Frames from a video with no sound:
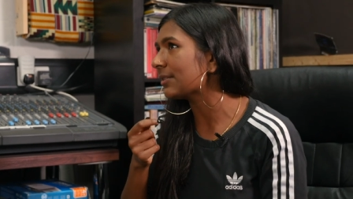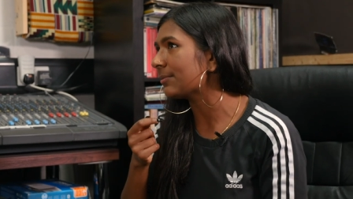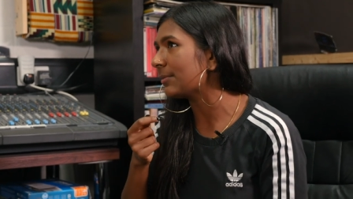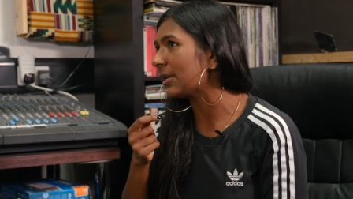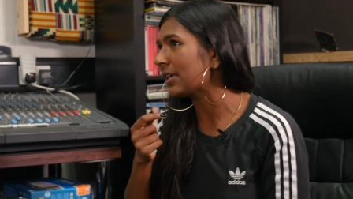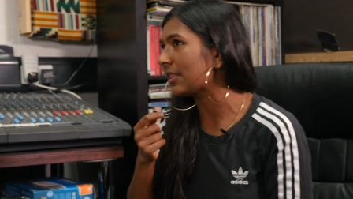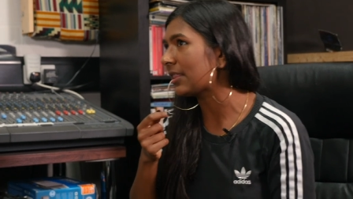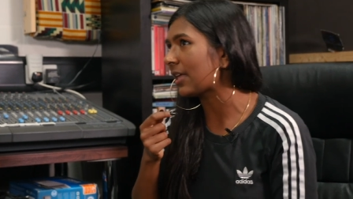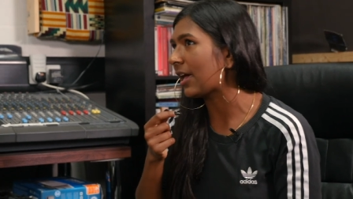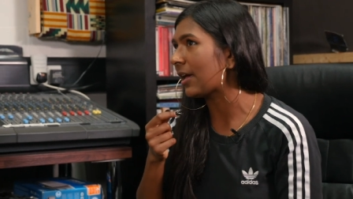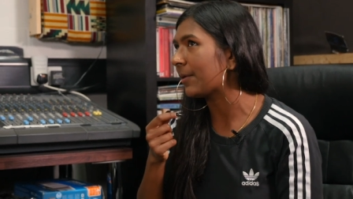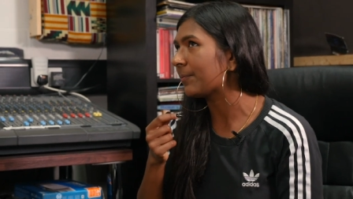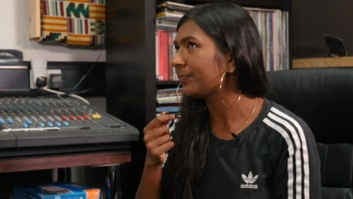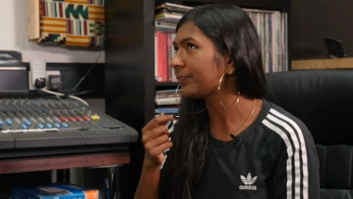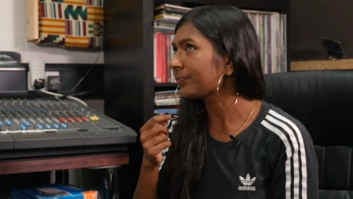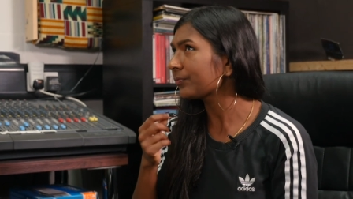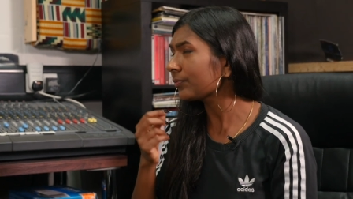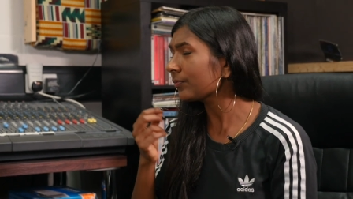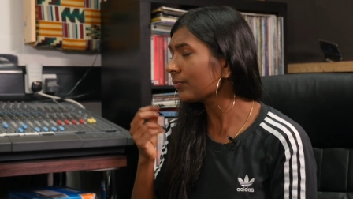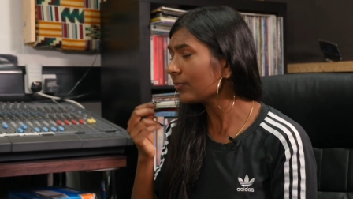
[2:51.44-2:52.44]
to me that
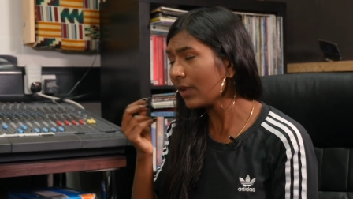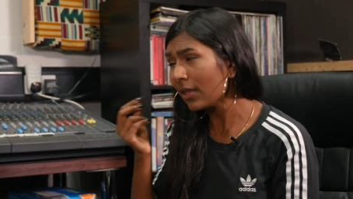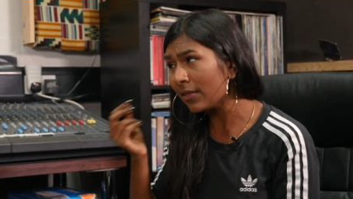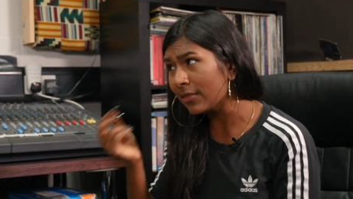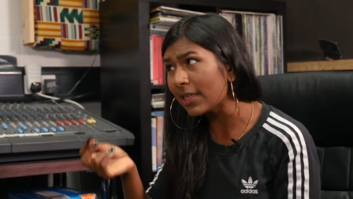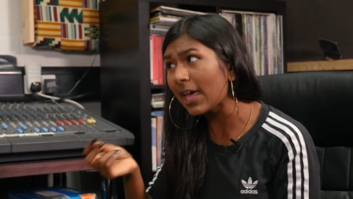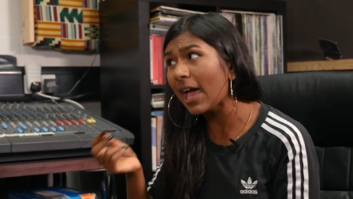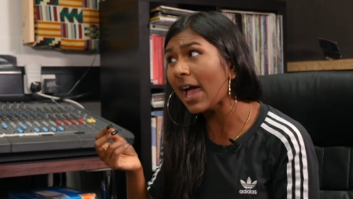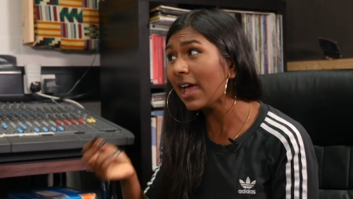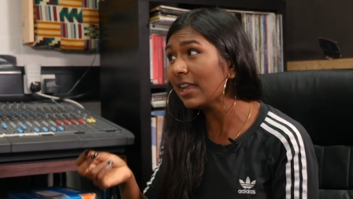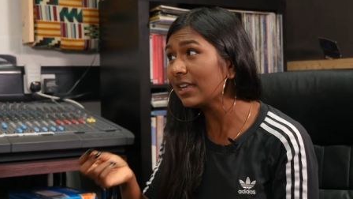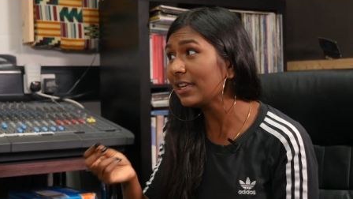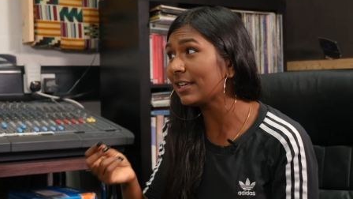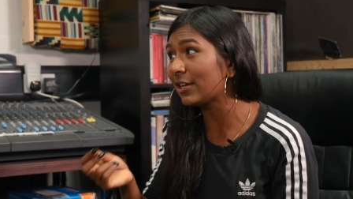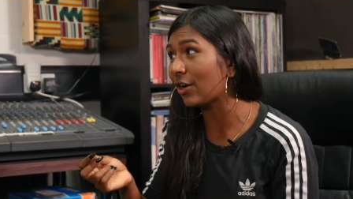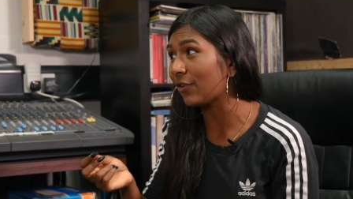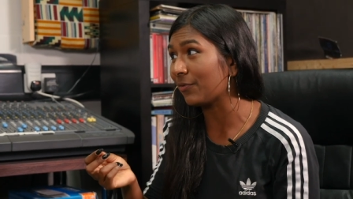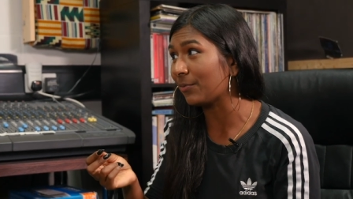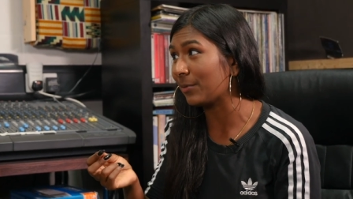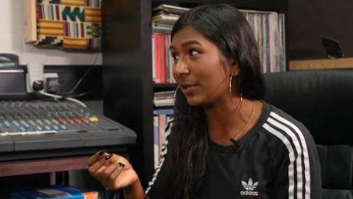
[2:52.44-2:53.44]
the Attlee
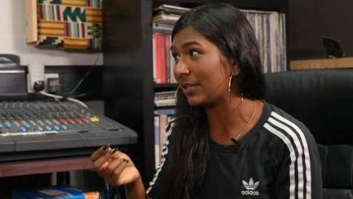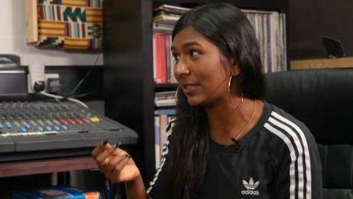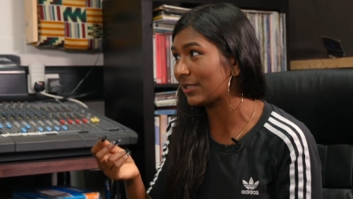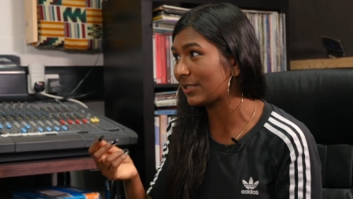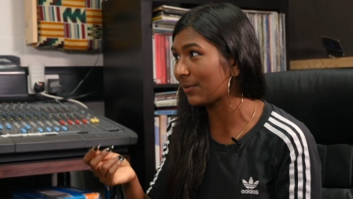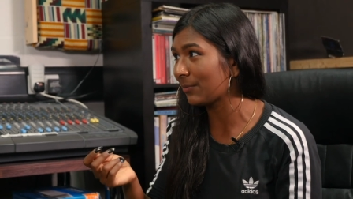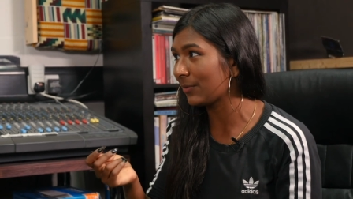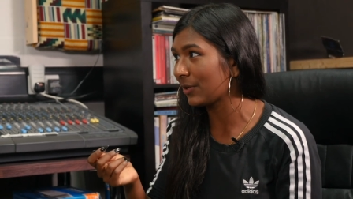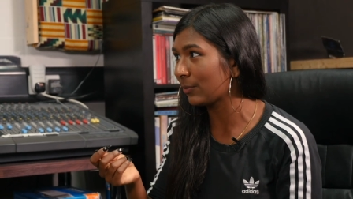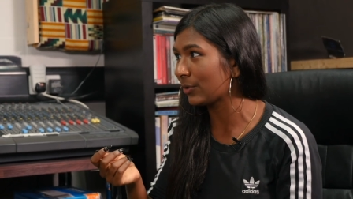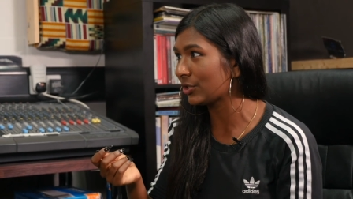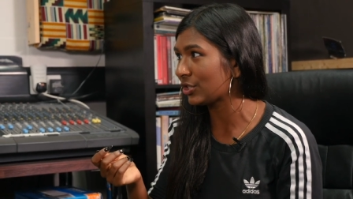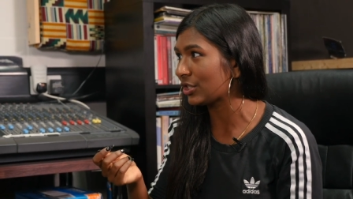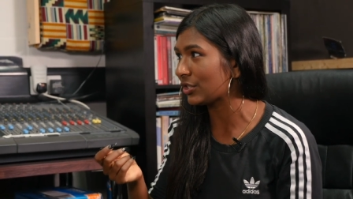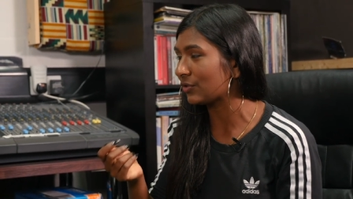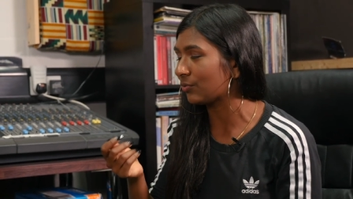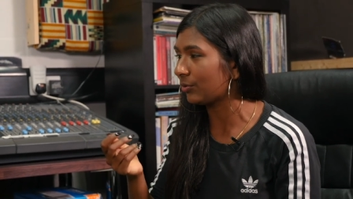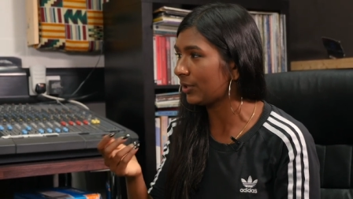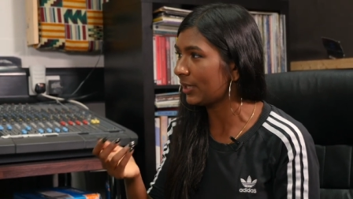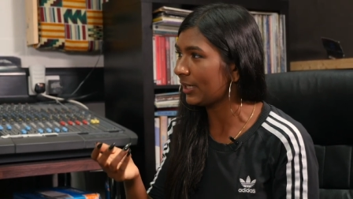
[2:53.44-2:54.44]
government is something which
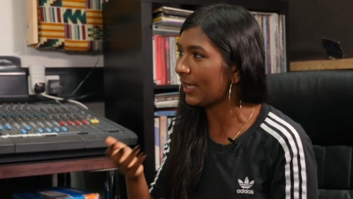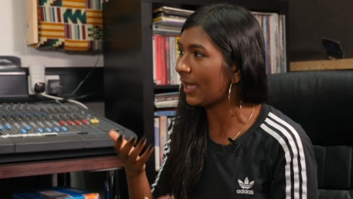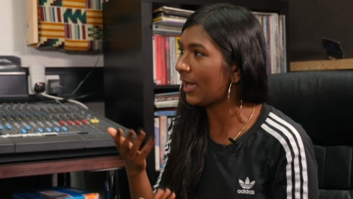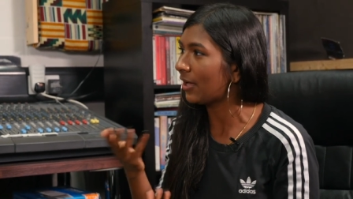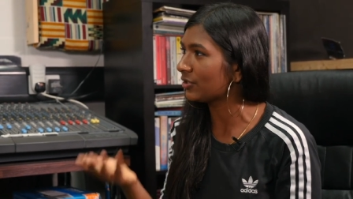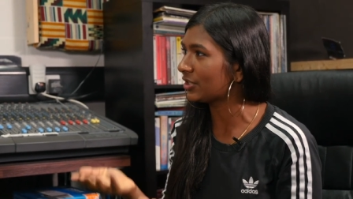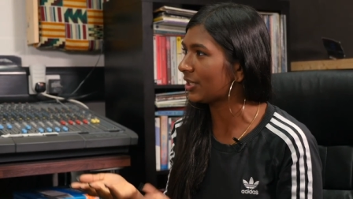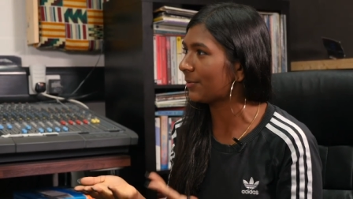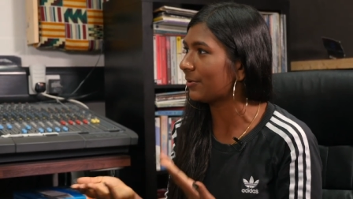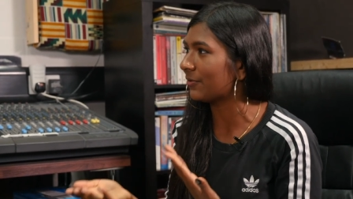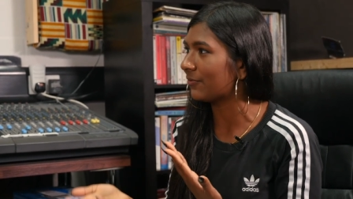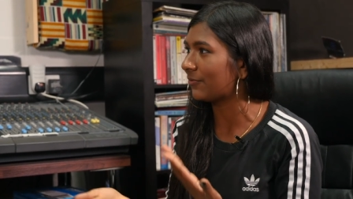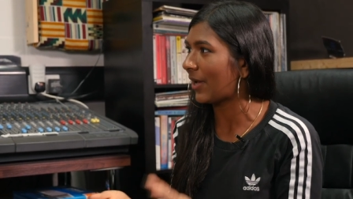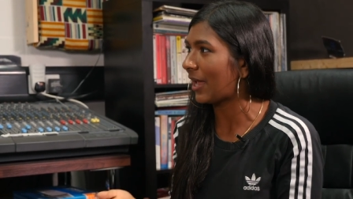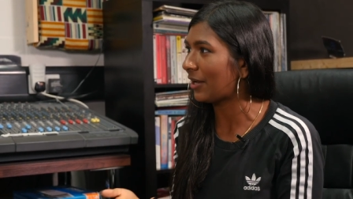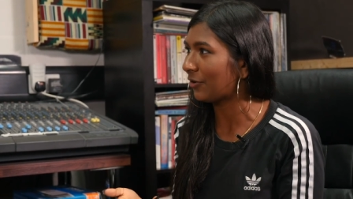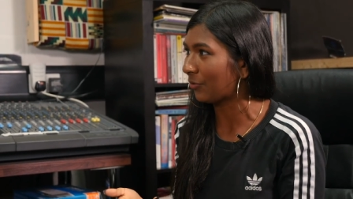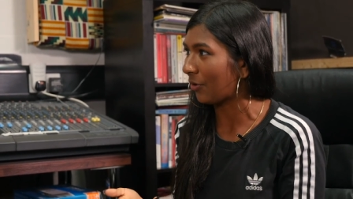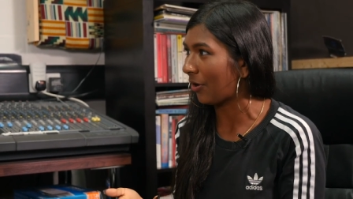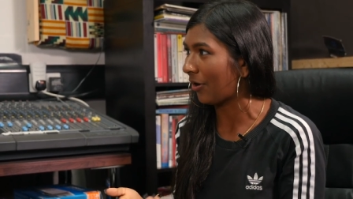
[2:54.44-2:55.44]
is really held up and
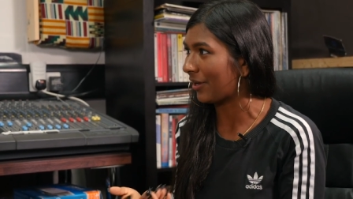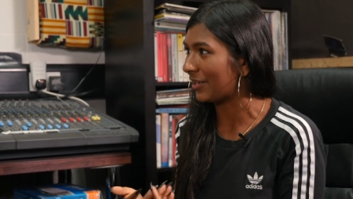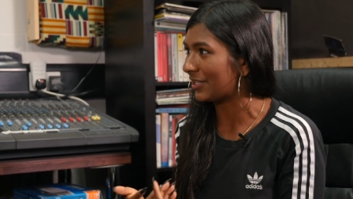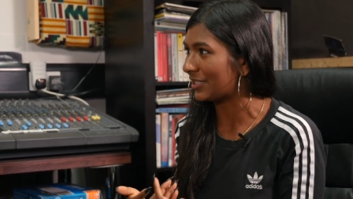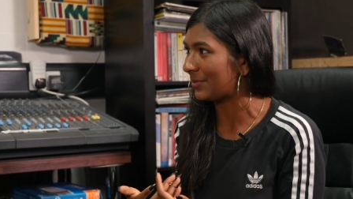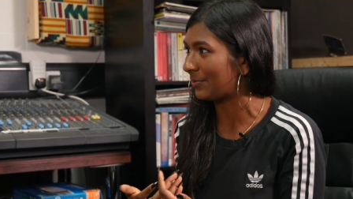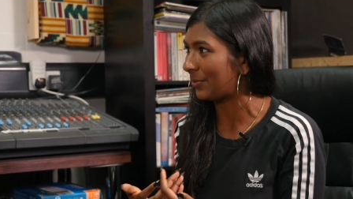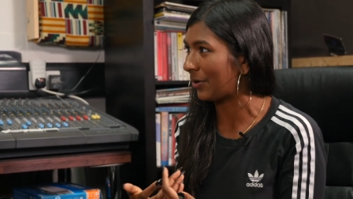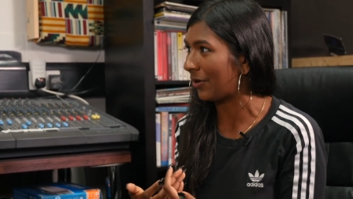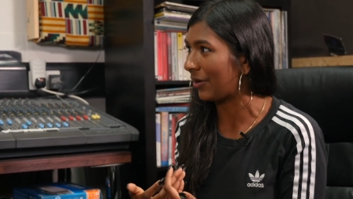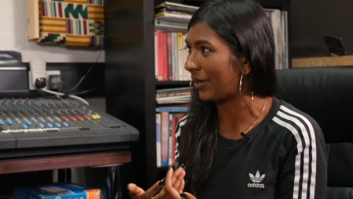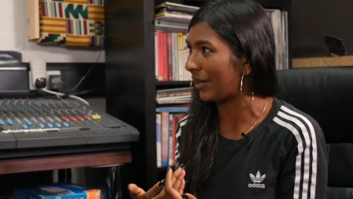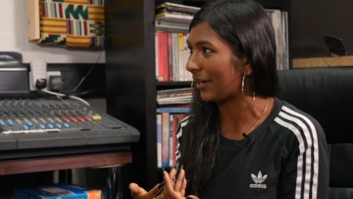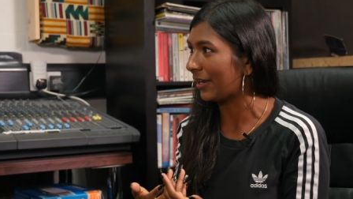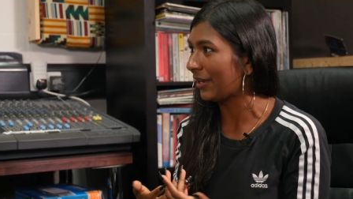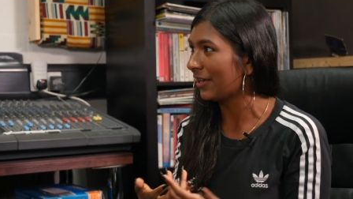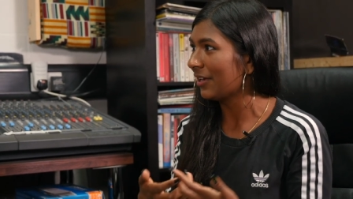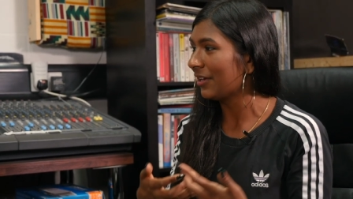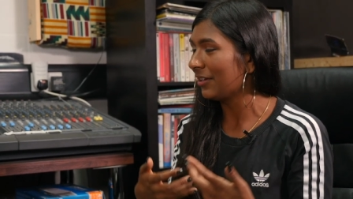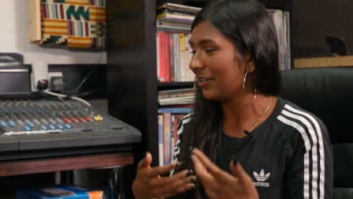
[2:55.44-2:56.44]
valorised by,